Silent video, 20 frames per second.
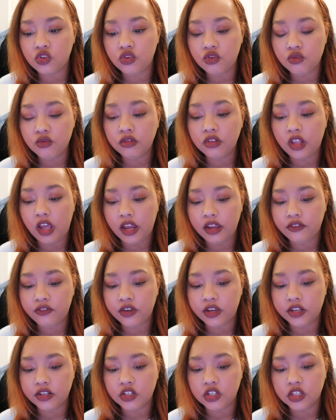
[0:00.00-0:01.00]
new life
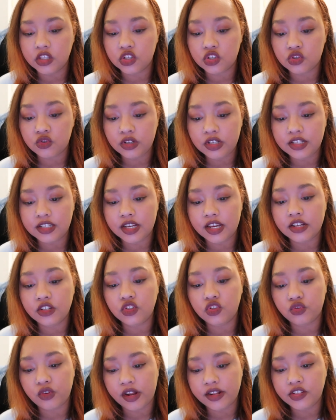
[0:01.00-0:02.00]
into the streets and
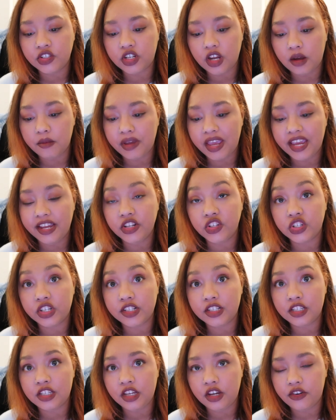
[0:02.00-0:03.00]
dredged up
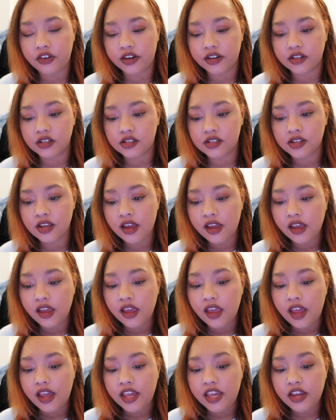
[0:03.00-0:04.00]
ancient secrets.
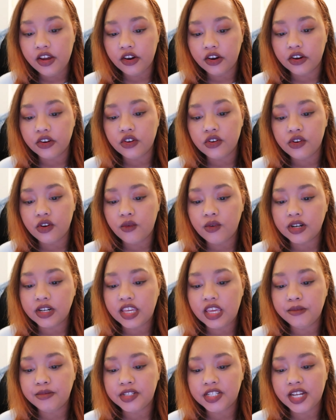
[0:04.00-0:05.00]
Here, no one
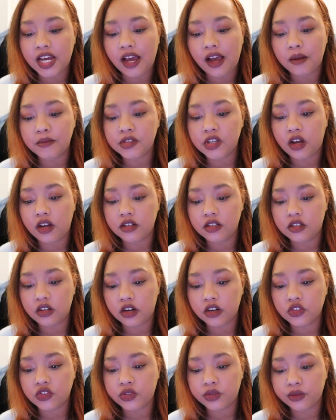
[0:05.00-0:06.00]
keeps tabs on
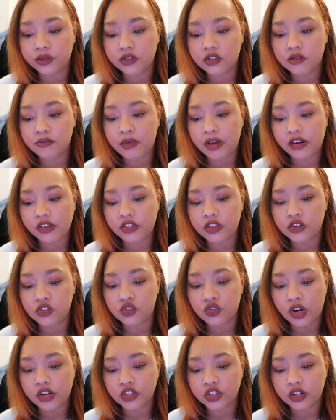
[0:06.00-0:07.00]
dark truths better than
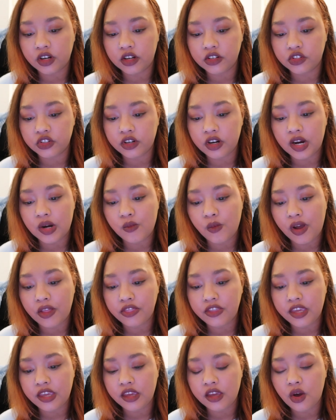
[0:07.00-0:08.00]
treasure hunter and
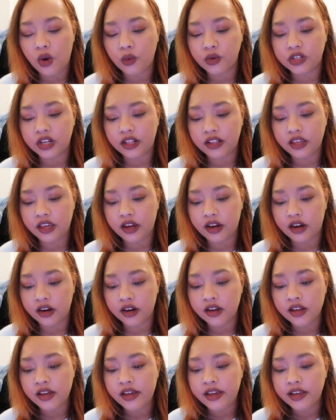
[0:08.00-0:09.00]
wealthy
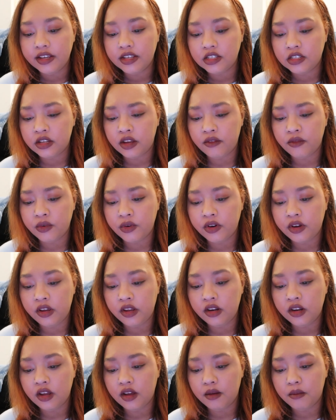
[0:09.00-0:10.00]
hotelier
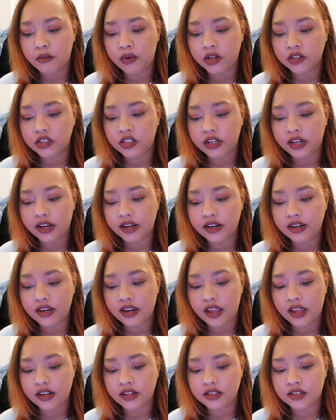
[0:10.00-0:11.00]
Severin
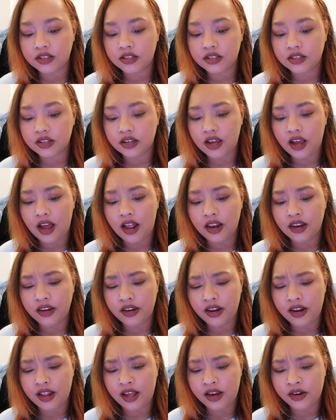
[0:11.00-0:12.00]
Montagnet
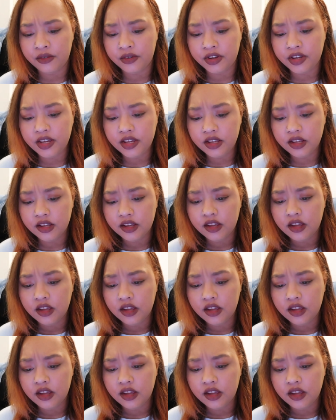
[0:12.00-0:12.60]
Alary.